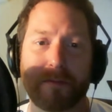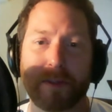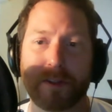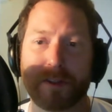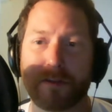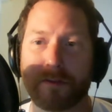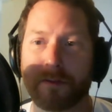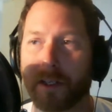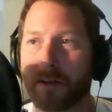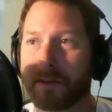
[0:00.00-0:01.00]
there's
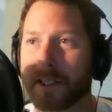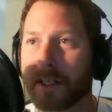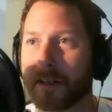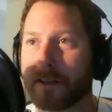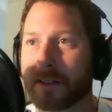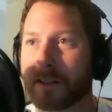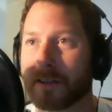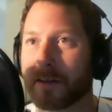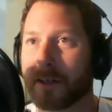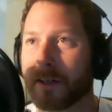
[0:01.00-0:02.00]
known
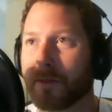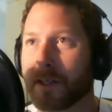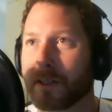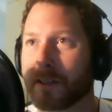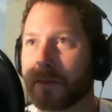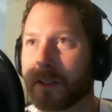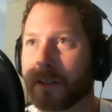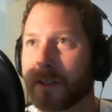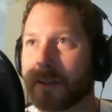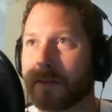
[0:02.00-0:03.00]
technologies, and the government has
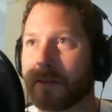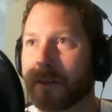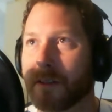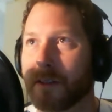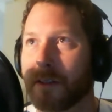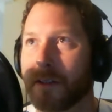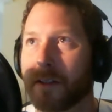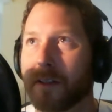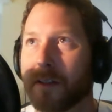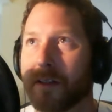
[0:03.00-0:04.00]
admitted to
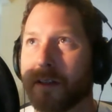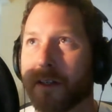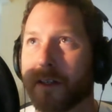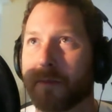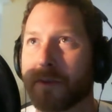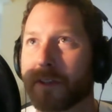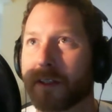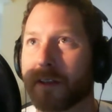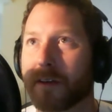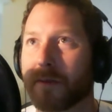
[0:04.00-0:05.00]

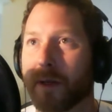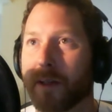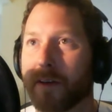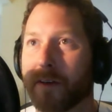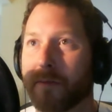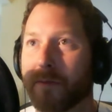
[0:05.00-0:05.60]
using weather.